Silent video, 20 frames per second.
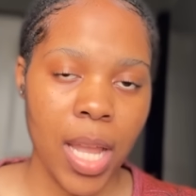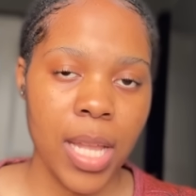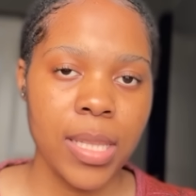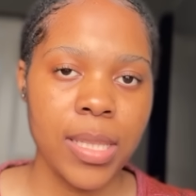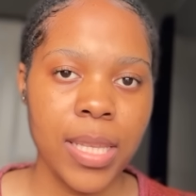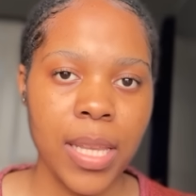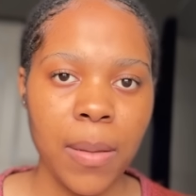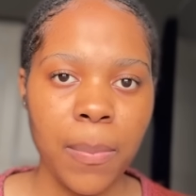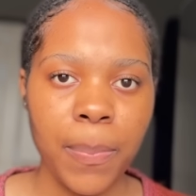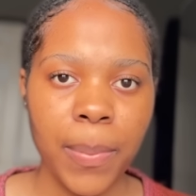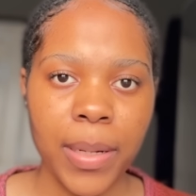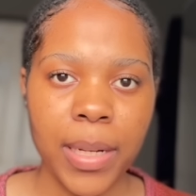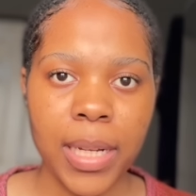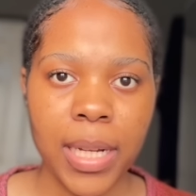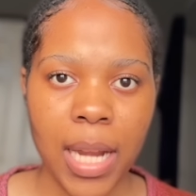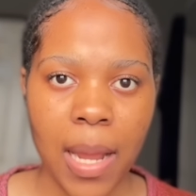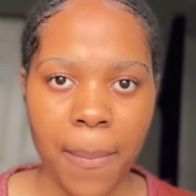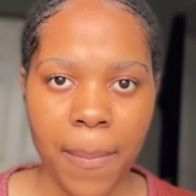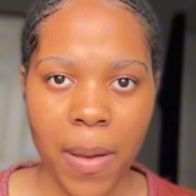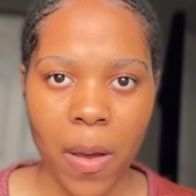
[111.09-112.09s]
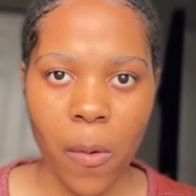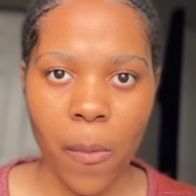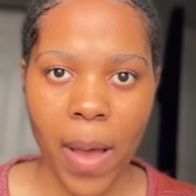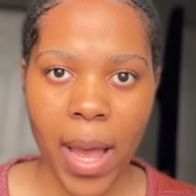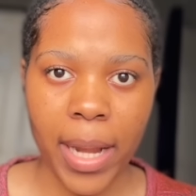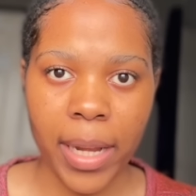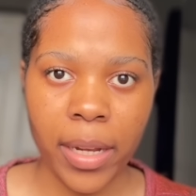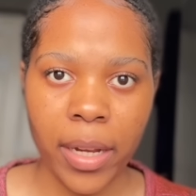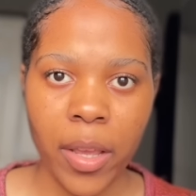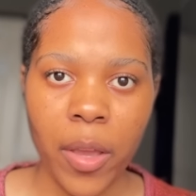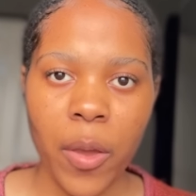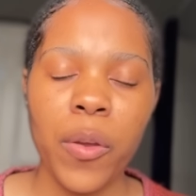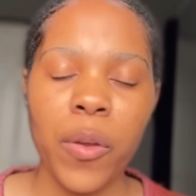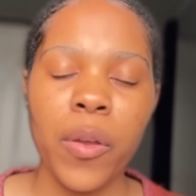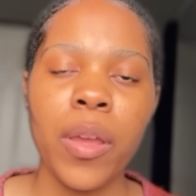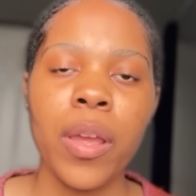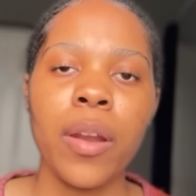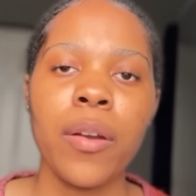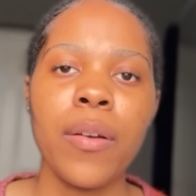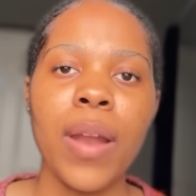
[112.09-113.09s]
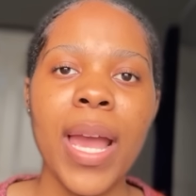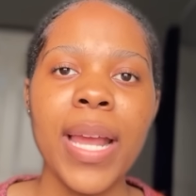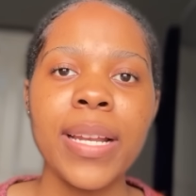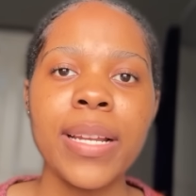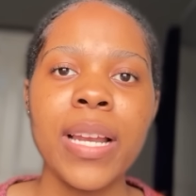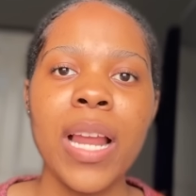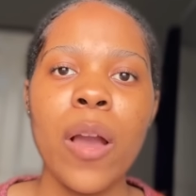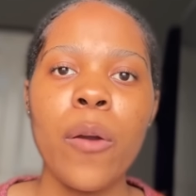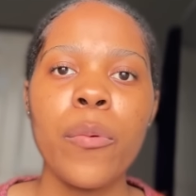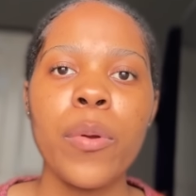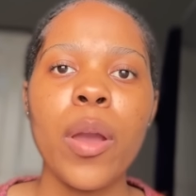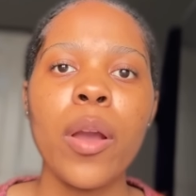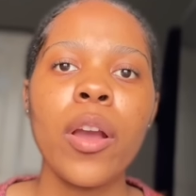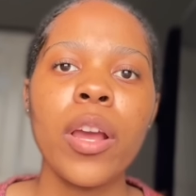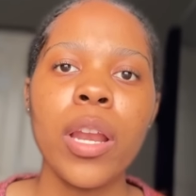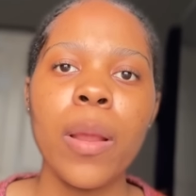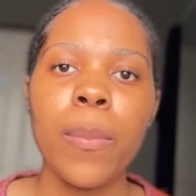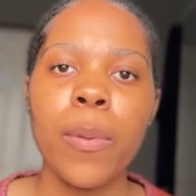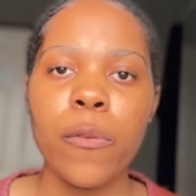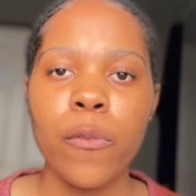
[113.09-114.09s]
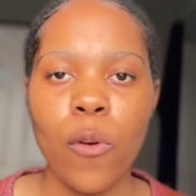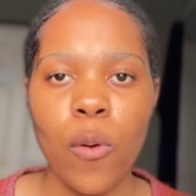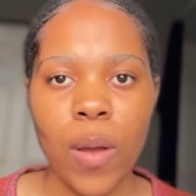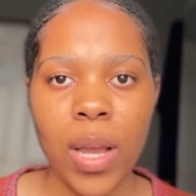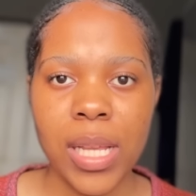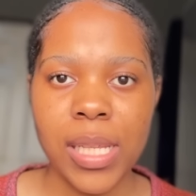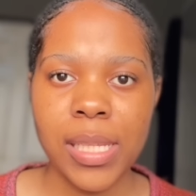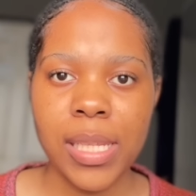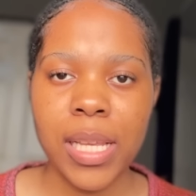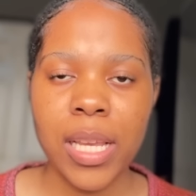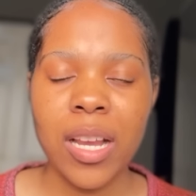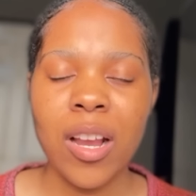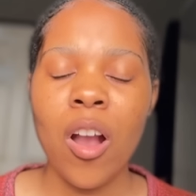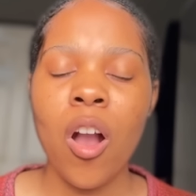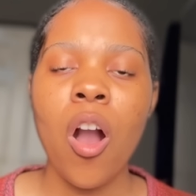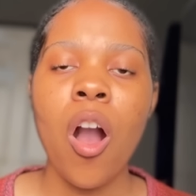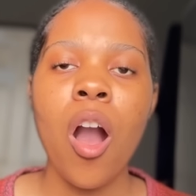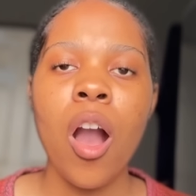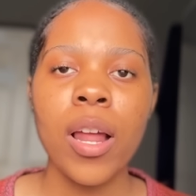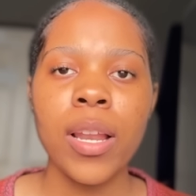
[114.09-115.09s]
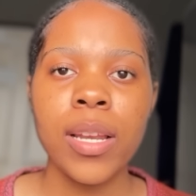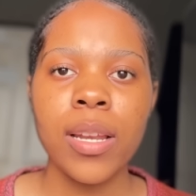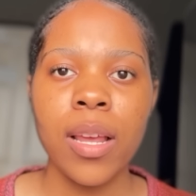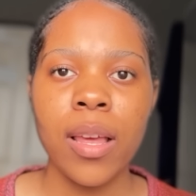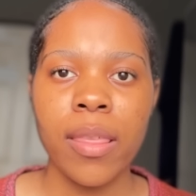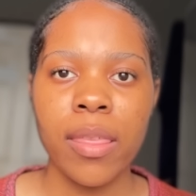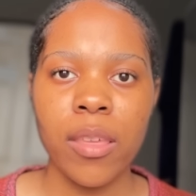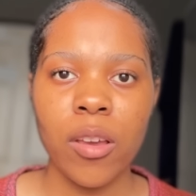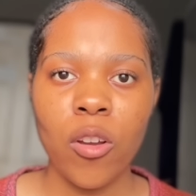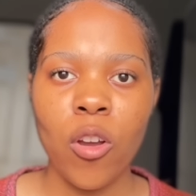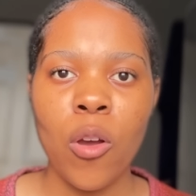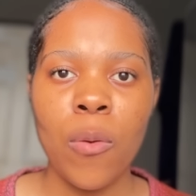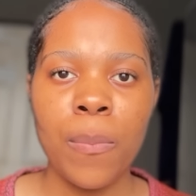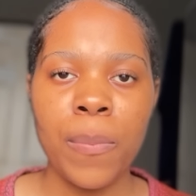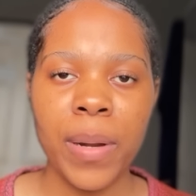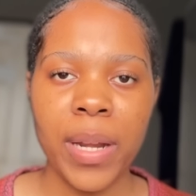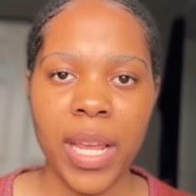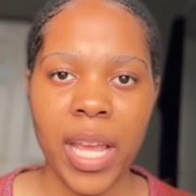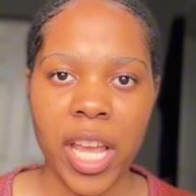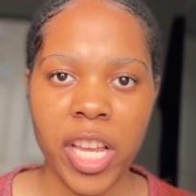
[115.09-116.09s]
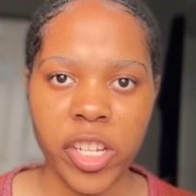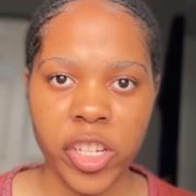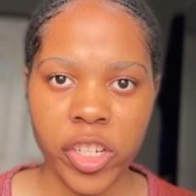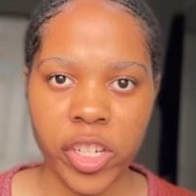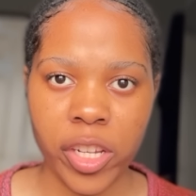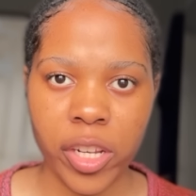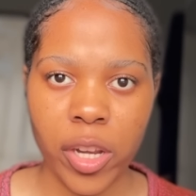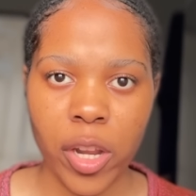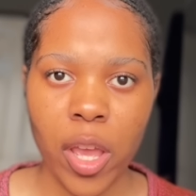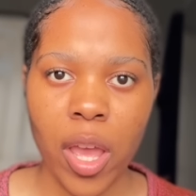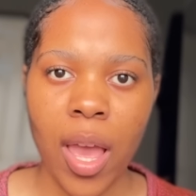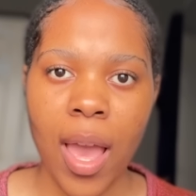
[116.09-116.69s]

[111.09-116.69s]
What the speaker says: Tip number 1. Right now we're going to be focusing on the comprehension.